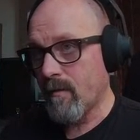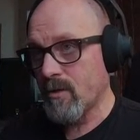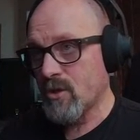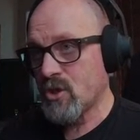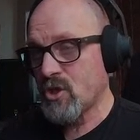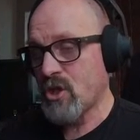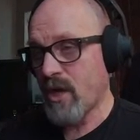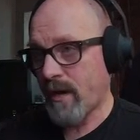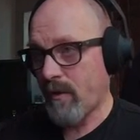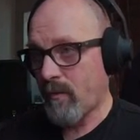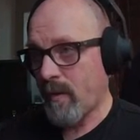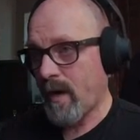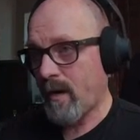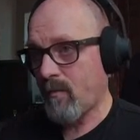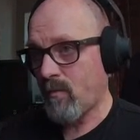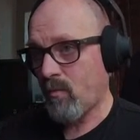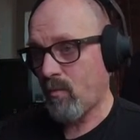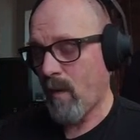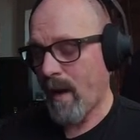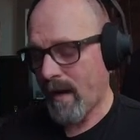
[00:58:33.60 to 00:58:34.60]
generate
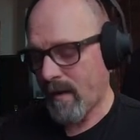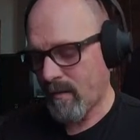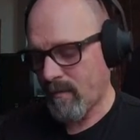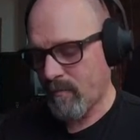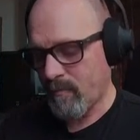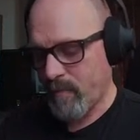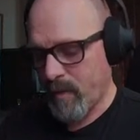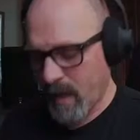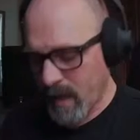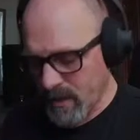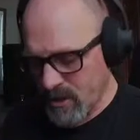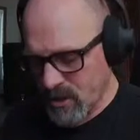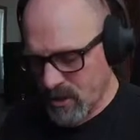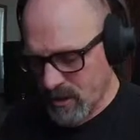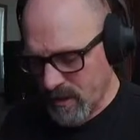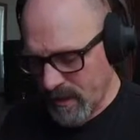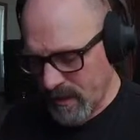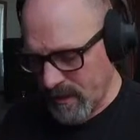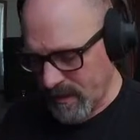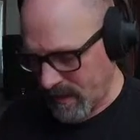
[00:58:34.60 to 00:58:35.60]
random pitch
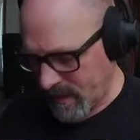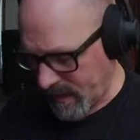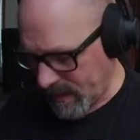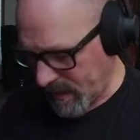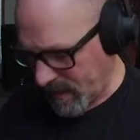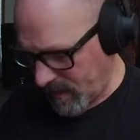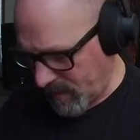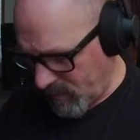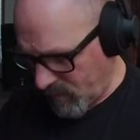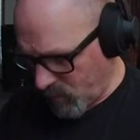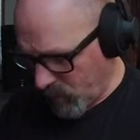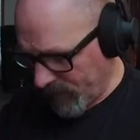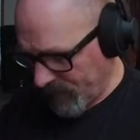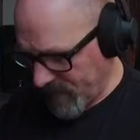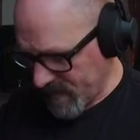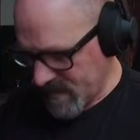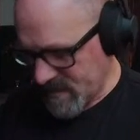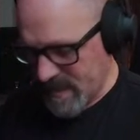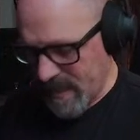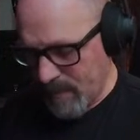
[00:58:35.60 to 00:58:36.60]
in key with
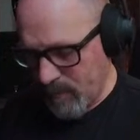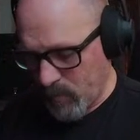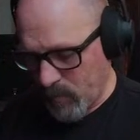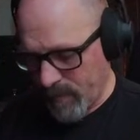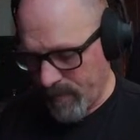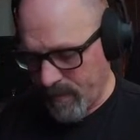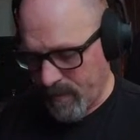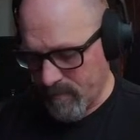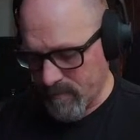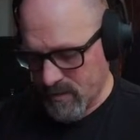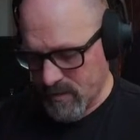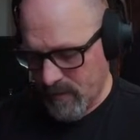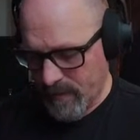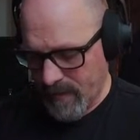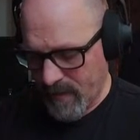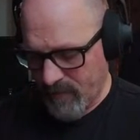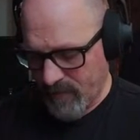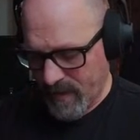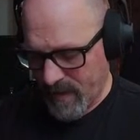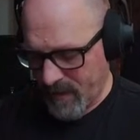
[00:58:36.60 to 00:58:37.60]
this same rhythm. So
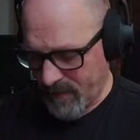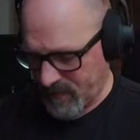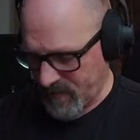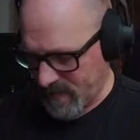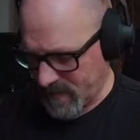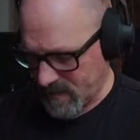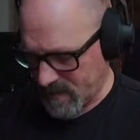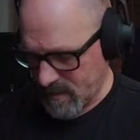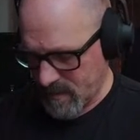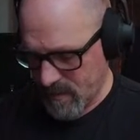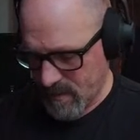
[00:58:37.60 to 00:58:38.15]
then if I hit this,